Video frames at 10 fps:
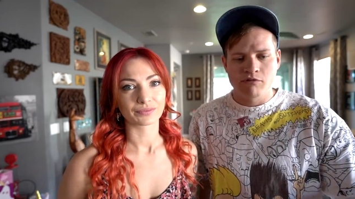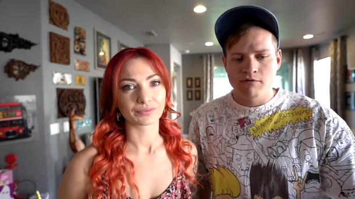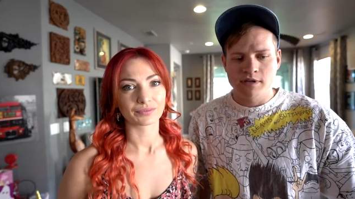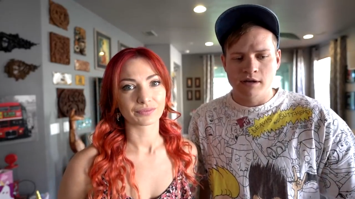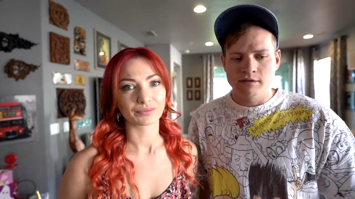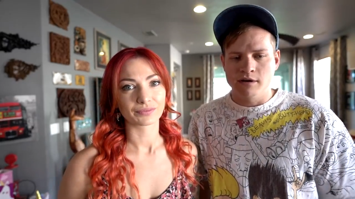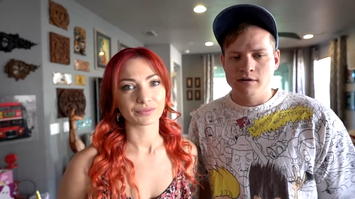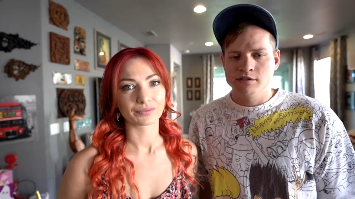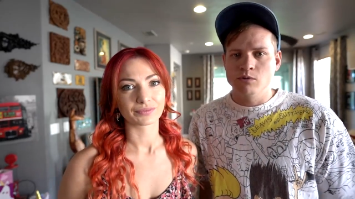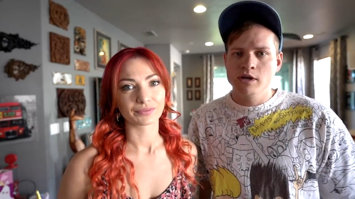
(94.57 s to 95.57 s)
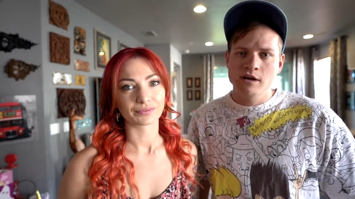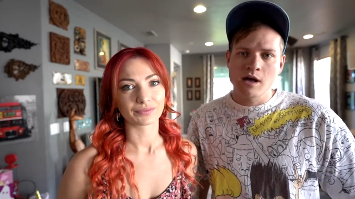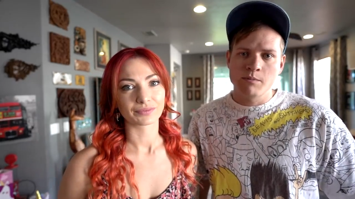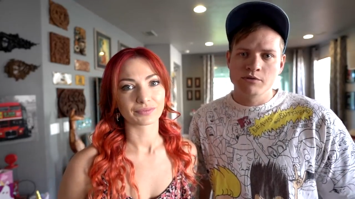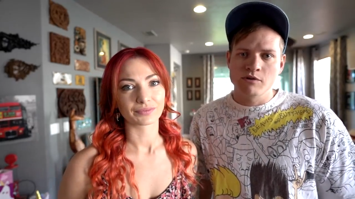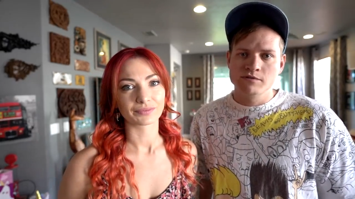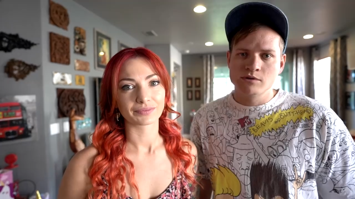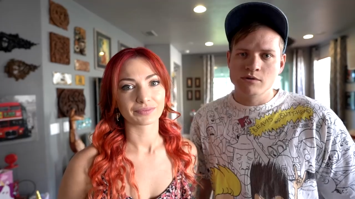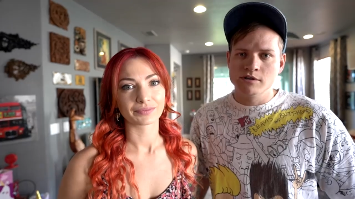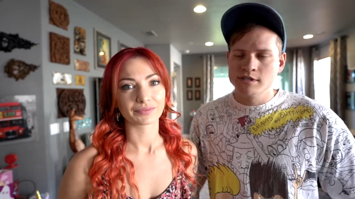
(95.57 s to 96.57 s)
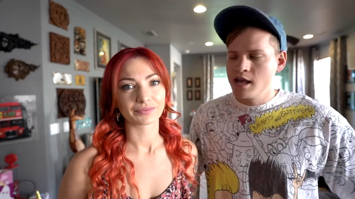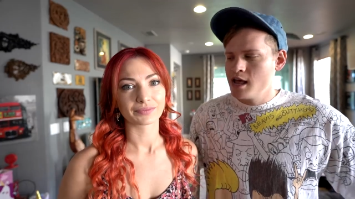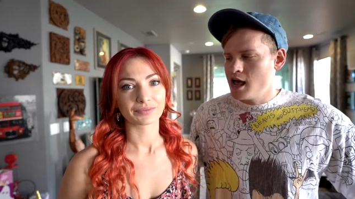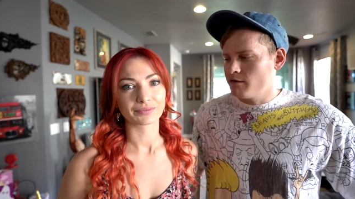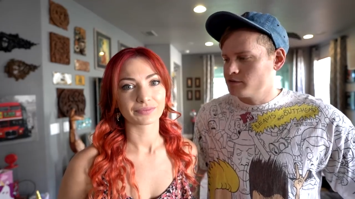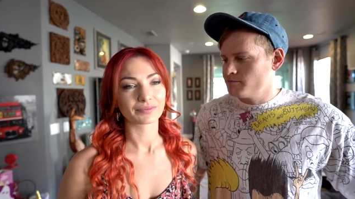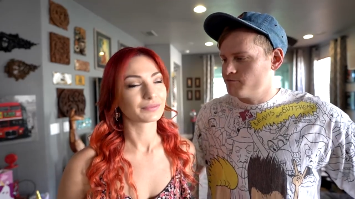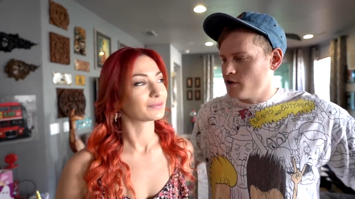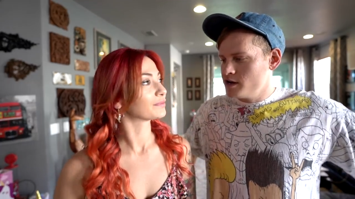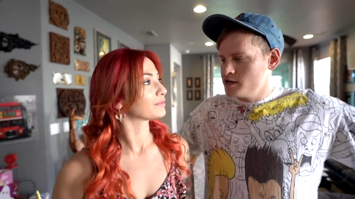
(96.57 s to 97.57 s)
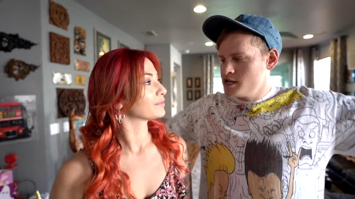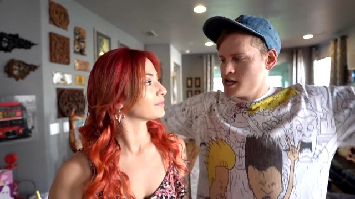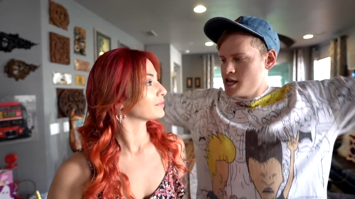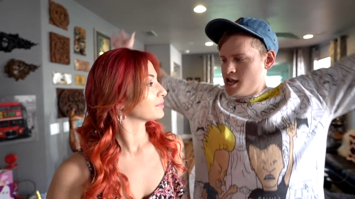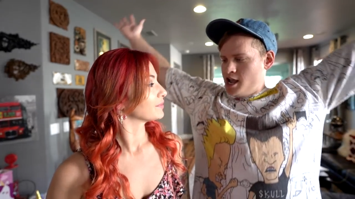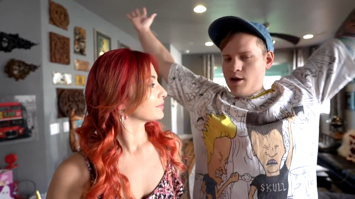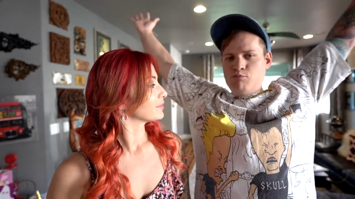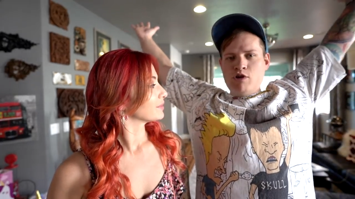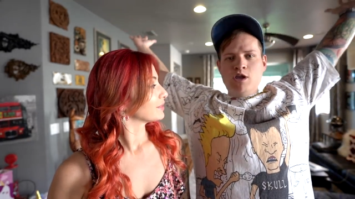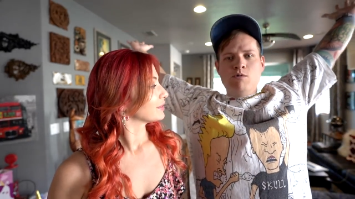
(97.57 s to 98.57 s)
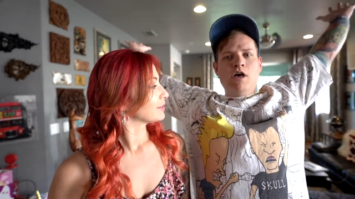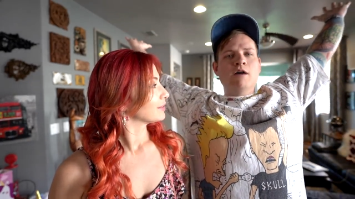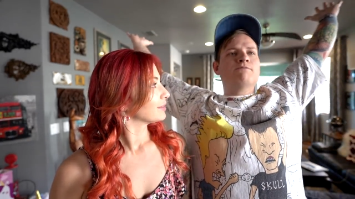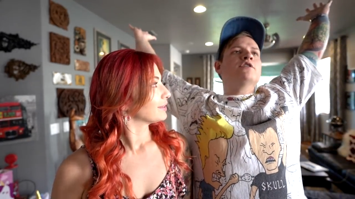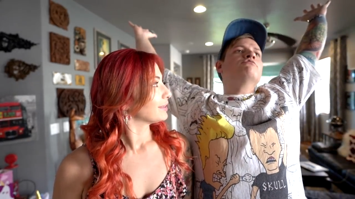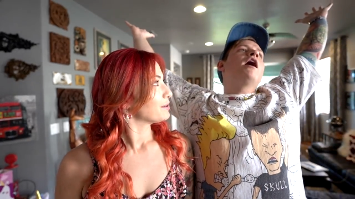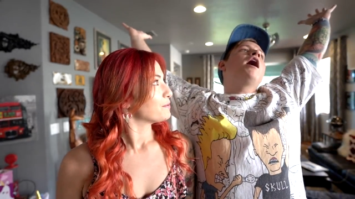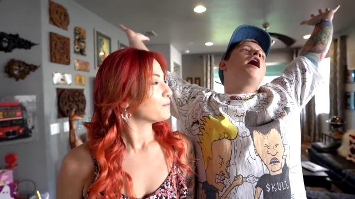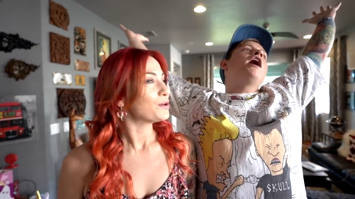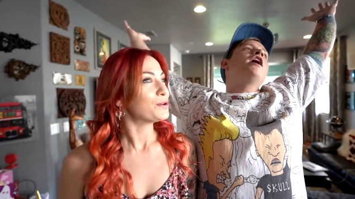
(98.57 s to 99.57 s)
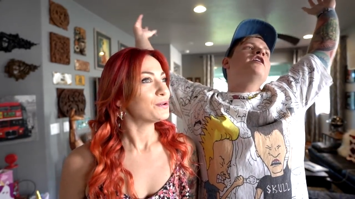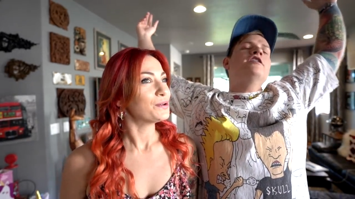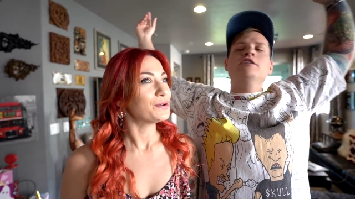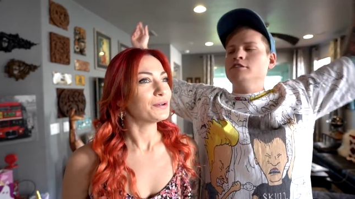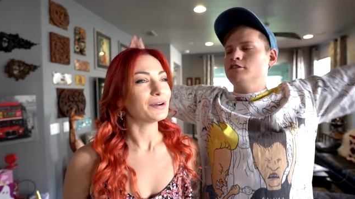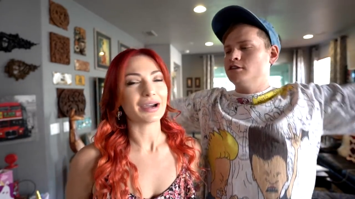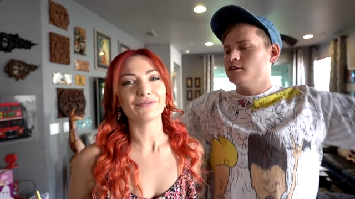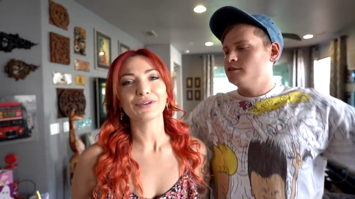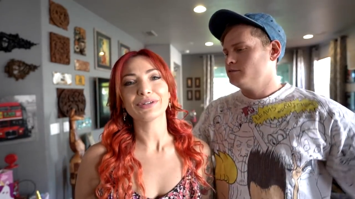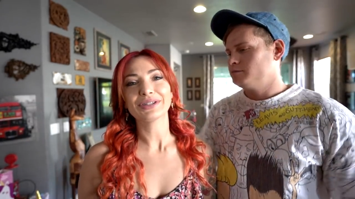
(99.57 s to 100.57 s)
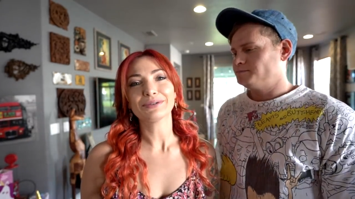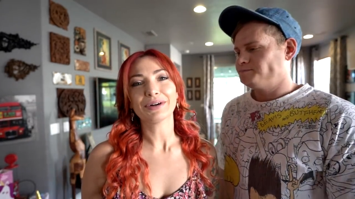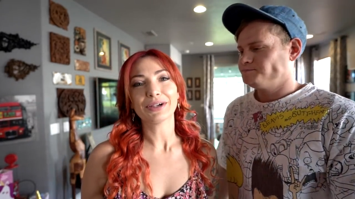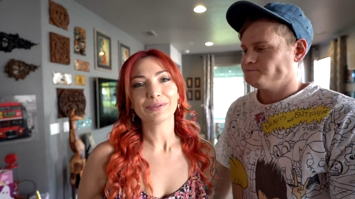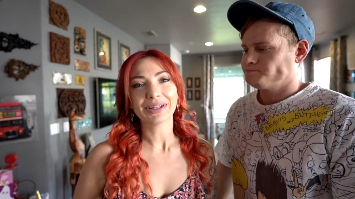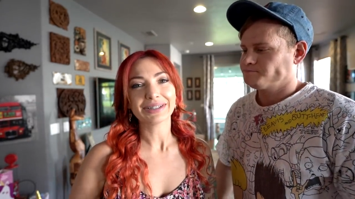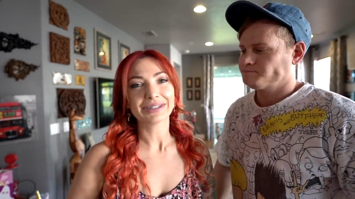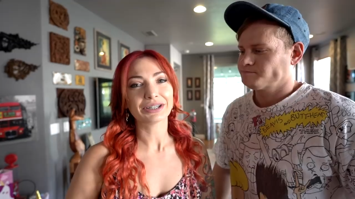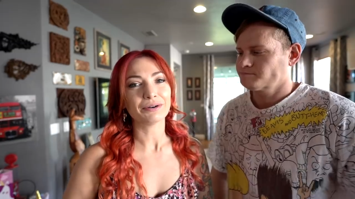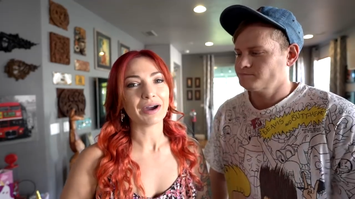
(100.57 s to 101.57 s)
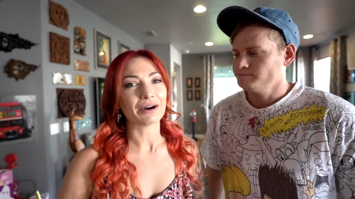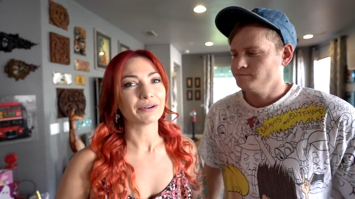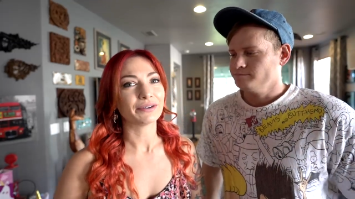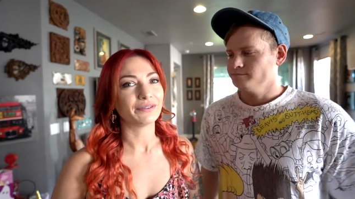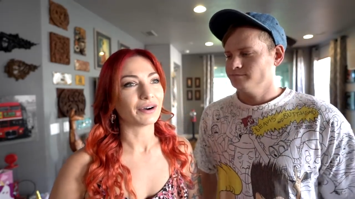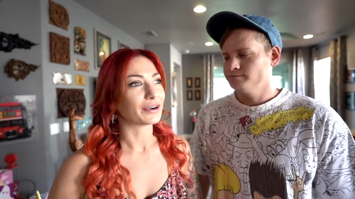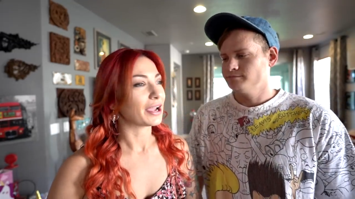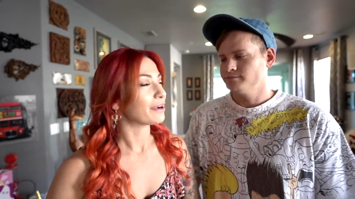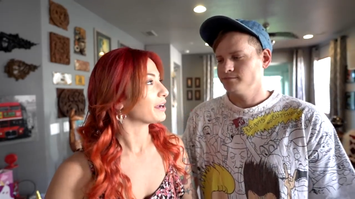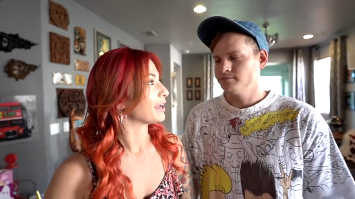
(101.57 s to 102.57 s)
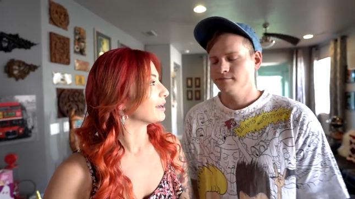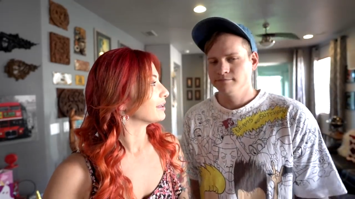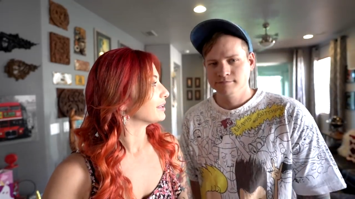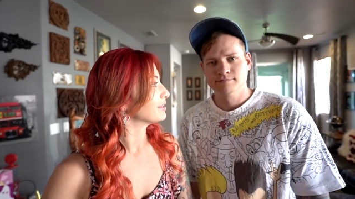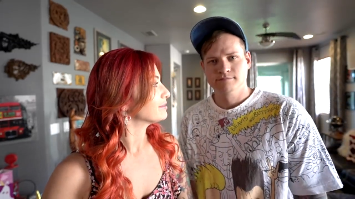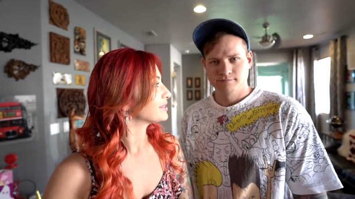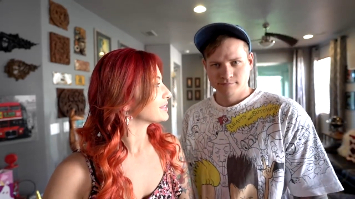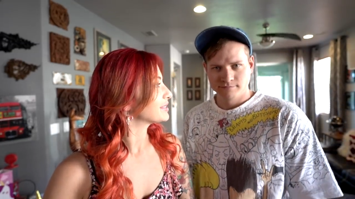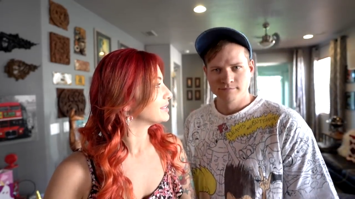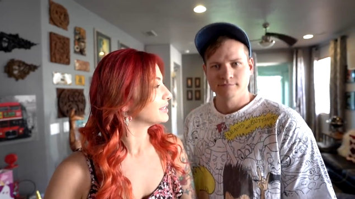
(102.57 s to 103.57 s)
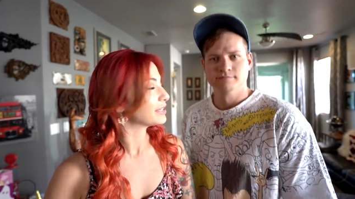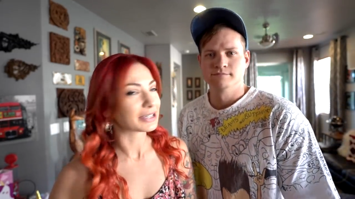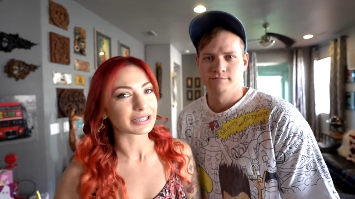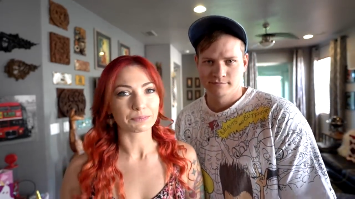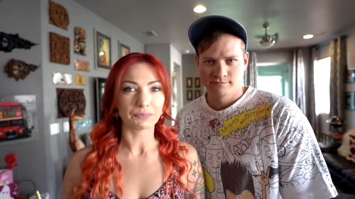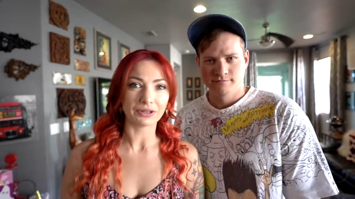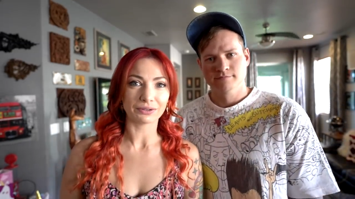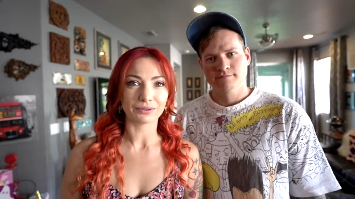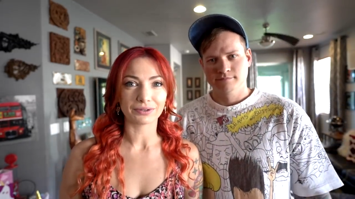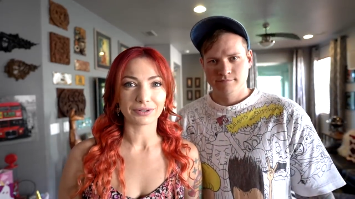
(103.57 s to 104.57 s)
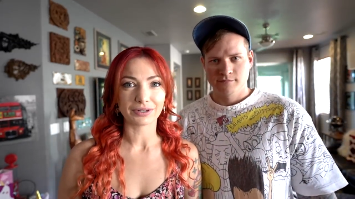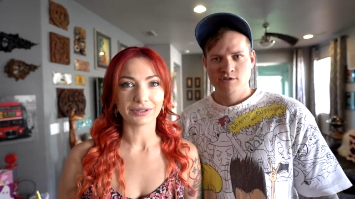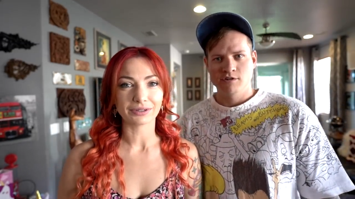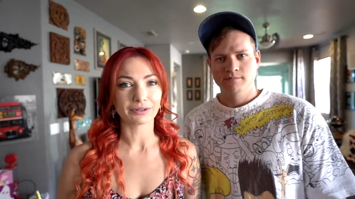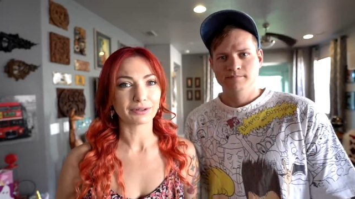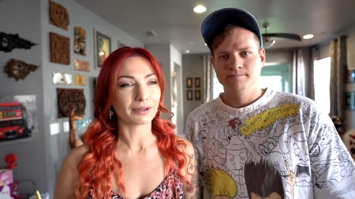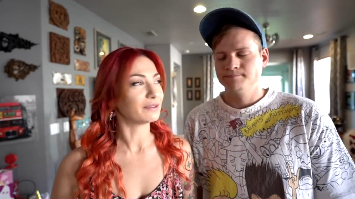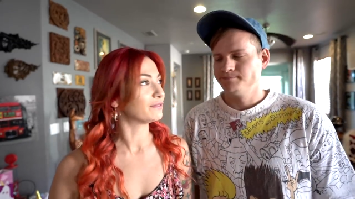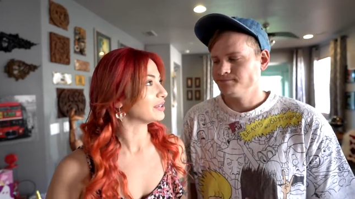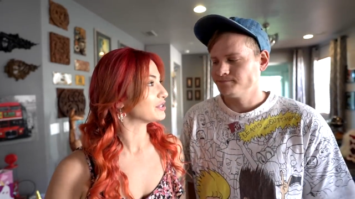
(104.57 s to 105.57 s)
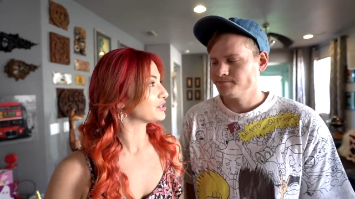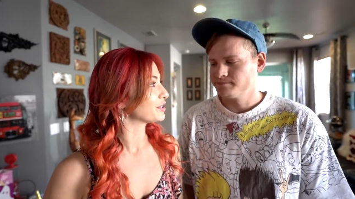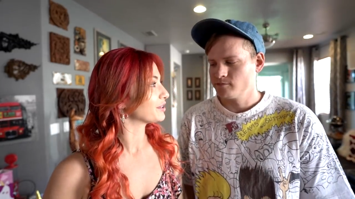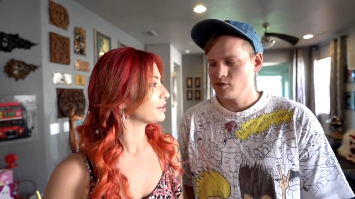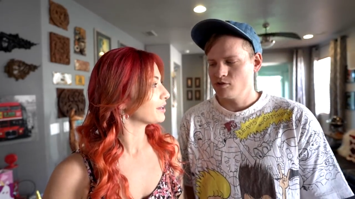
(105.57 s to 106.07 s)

Speaker 1: thrift out there. So we'll hit a couple thrift stores, have some fun, and bring you along for the ride. Woo! Every
Speaker 2: once in a while, we like to go out of our area, you know, just to explore, little adventure,